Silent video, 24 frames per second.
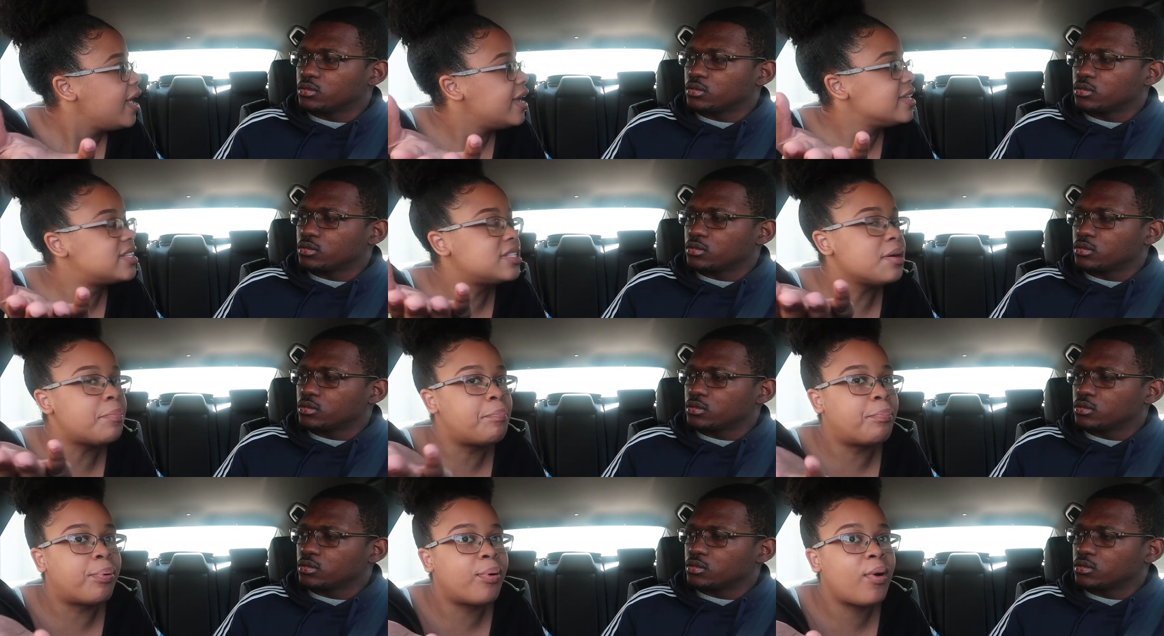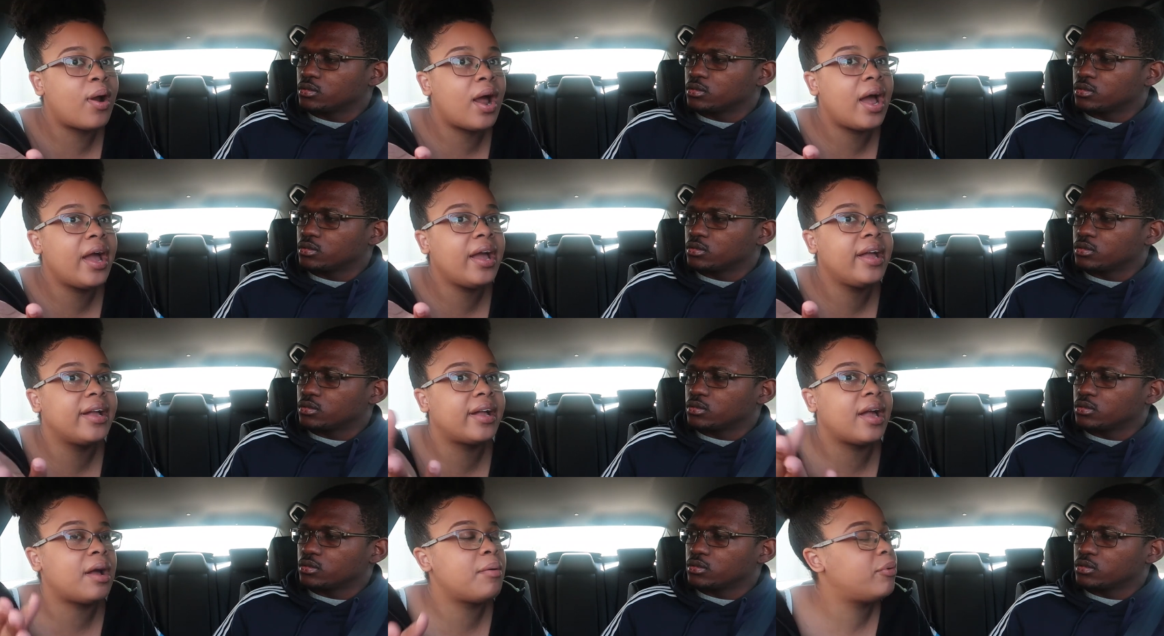Speaker 1: It's a
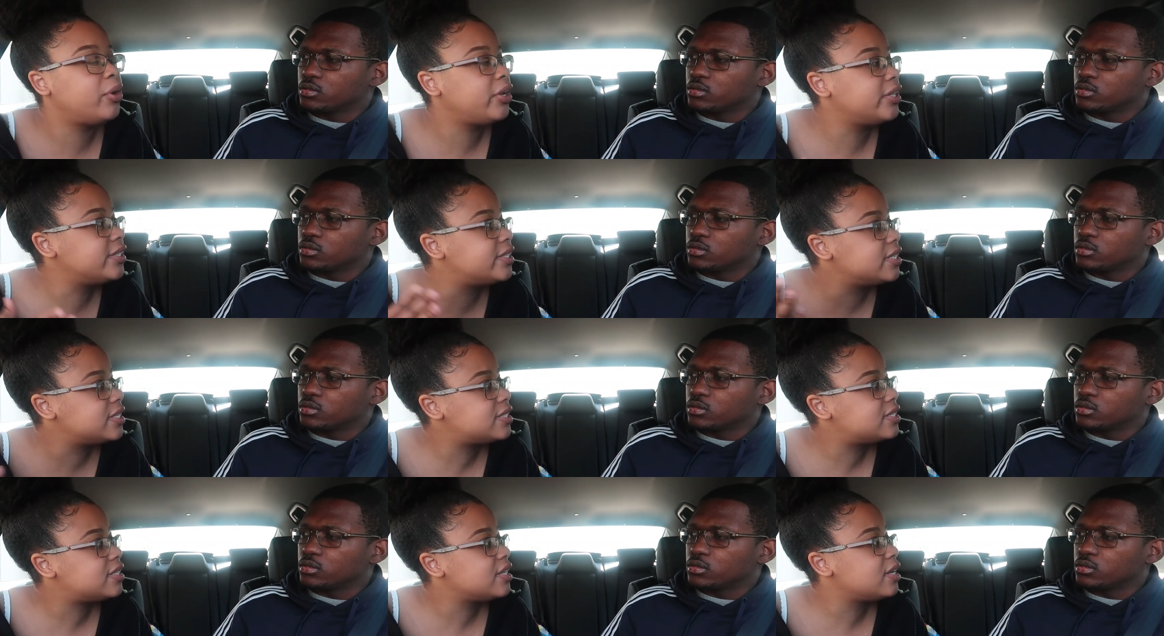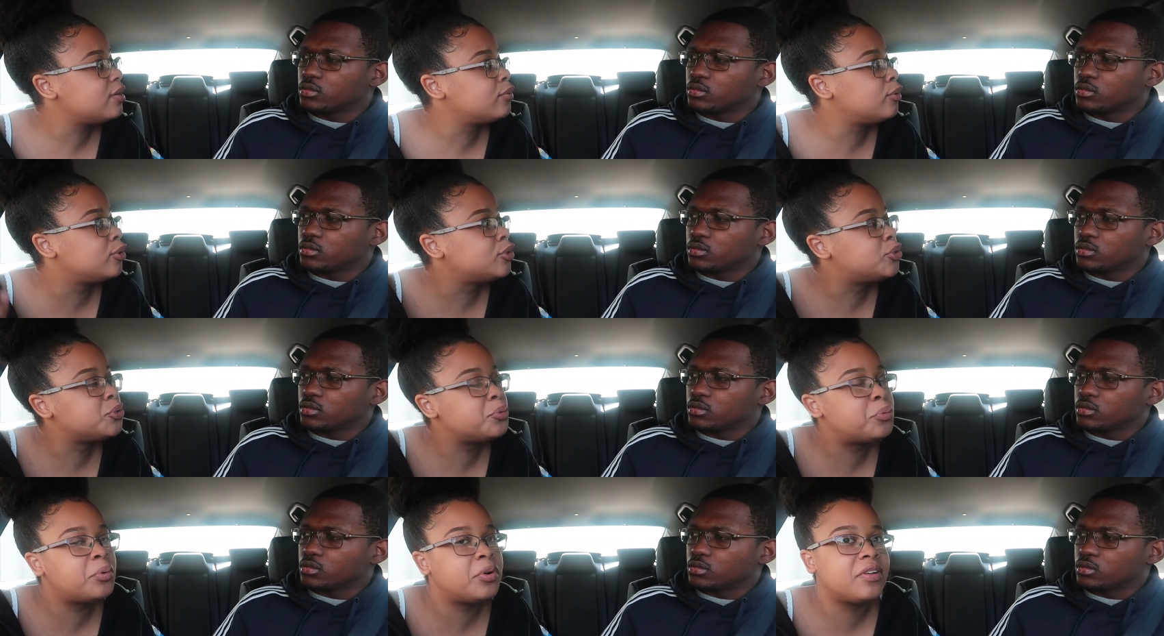prank. I wanted to see
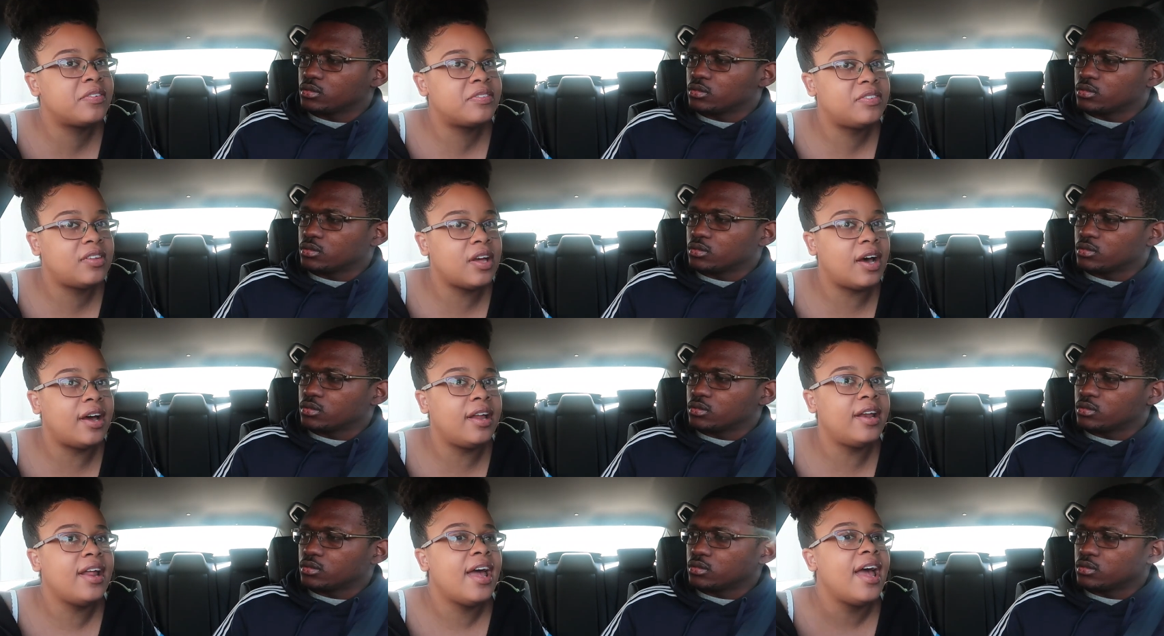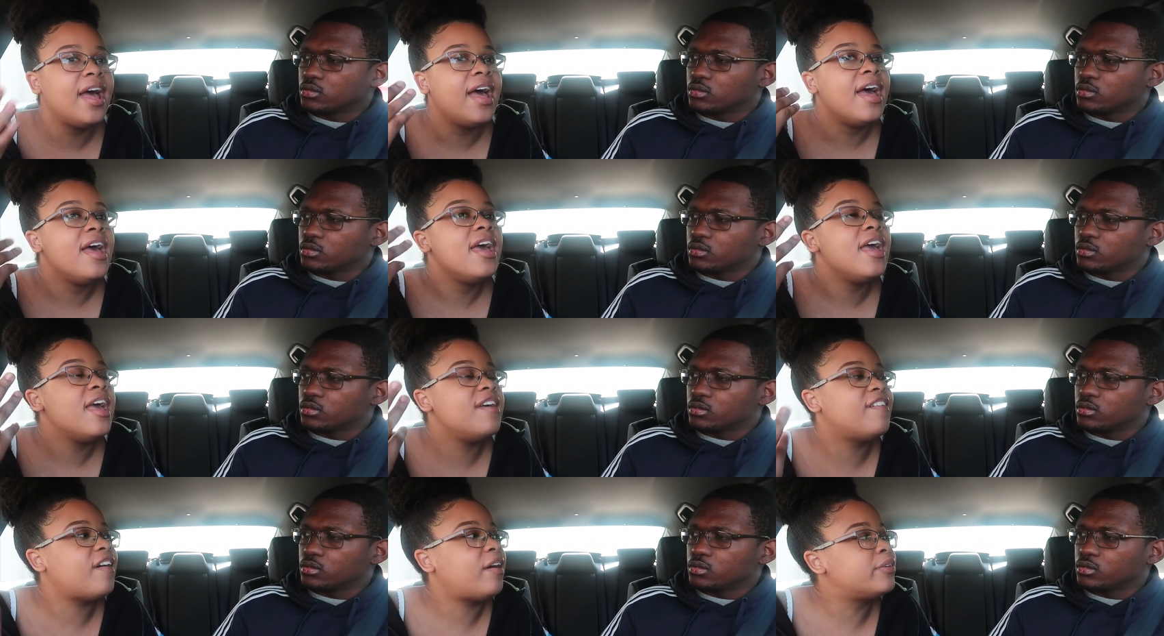what you would have done
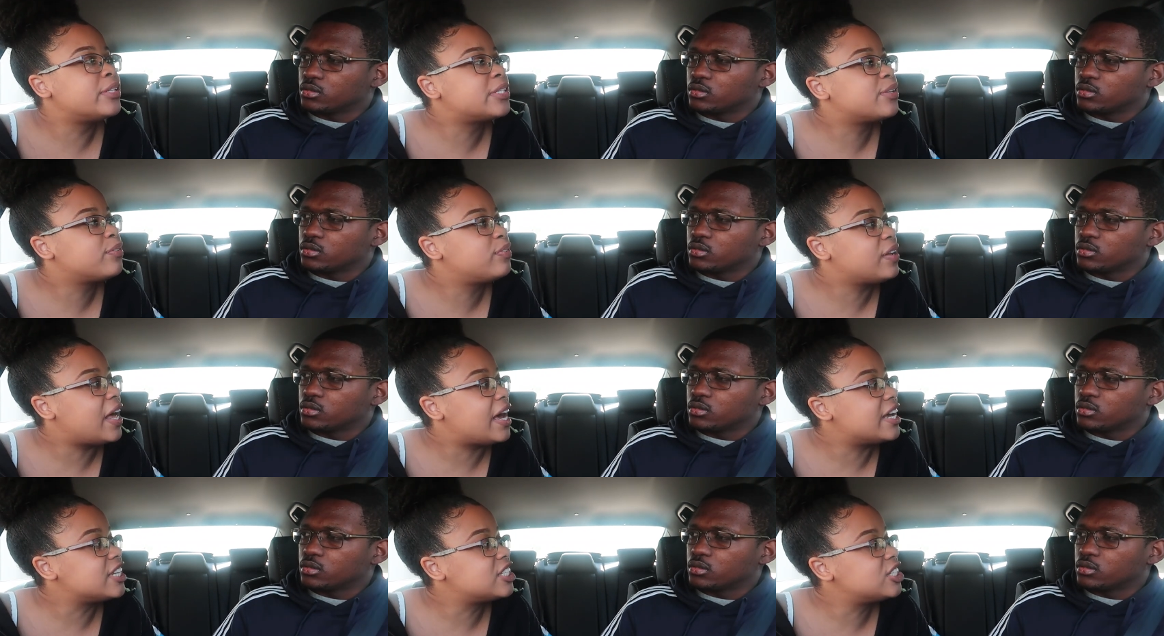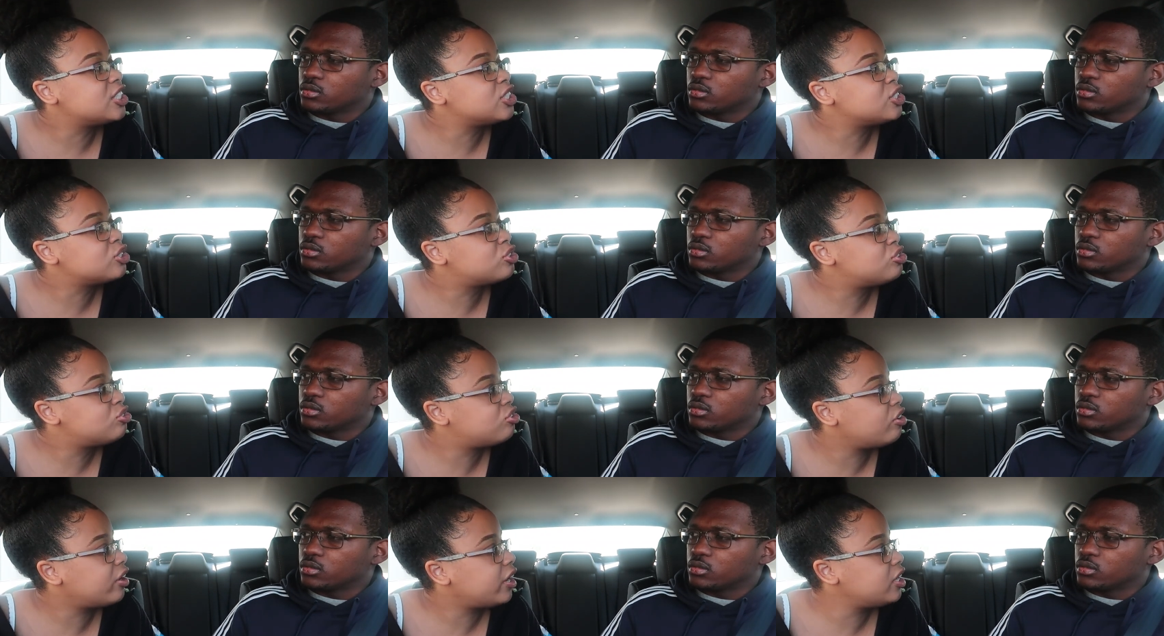if I was flashing
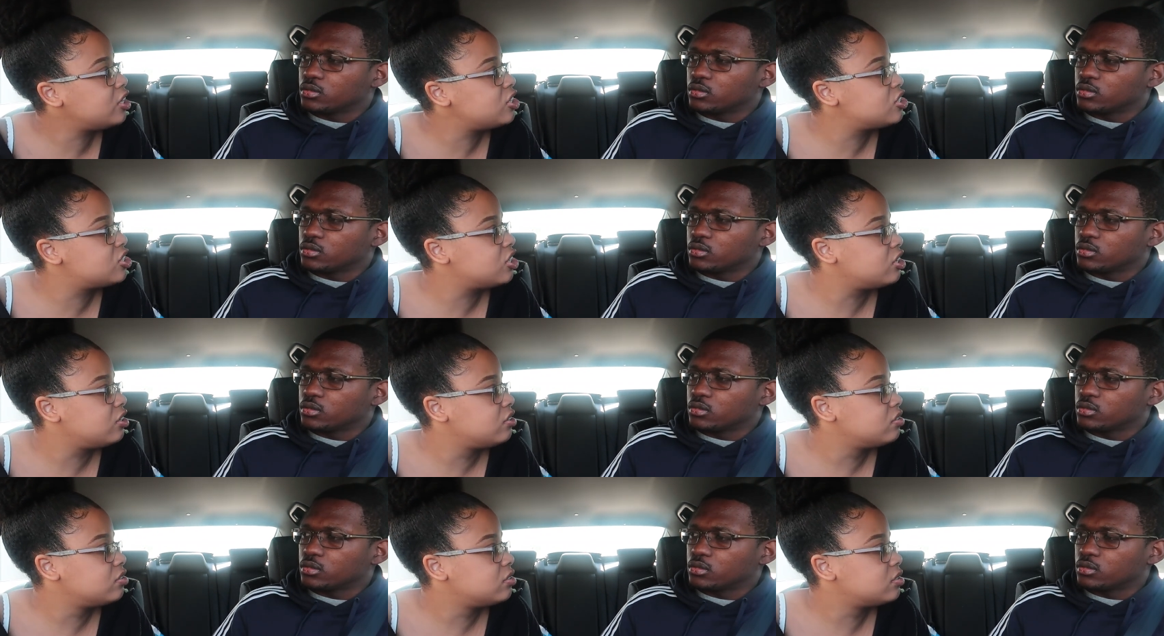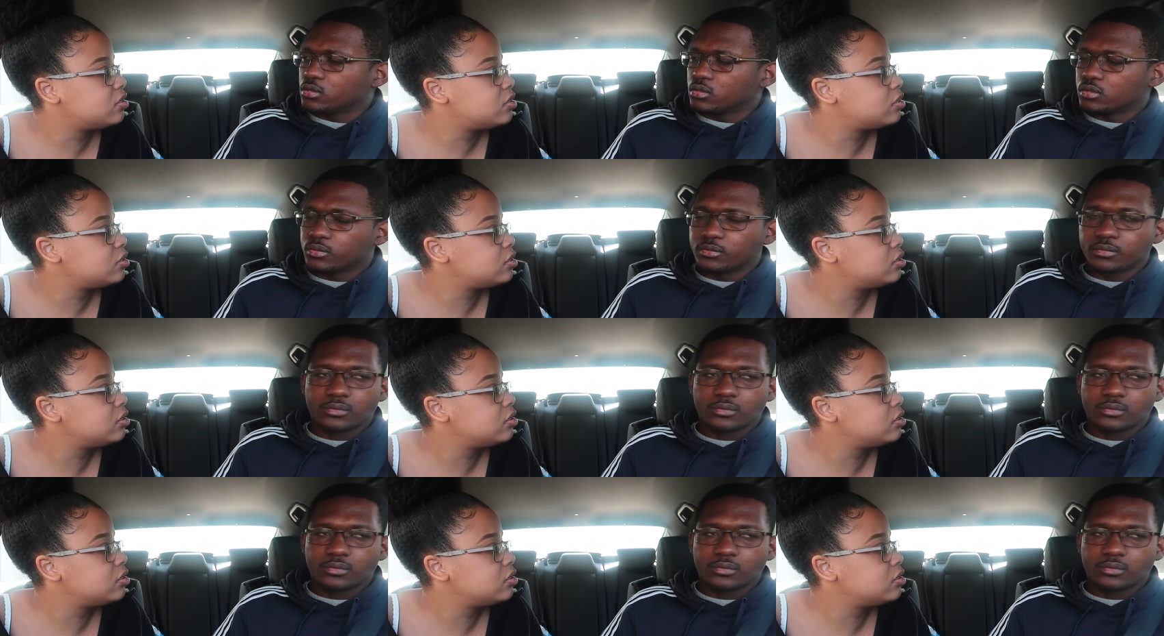strangers.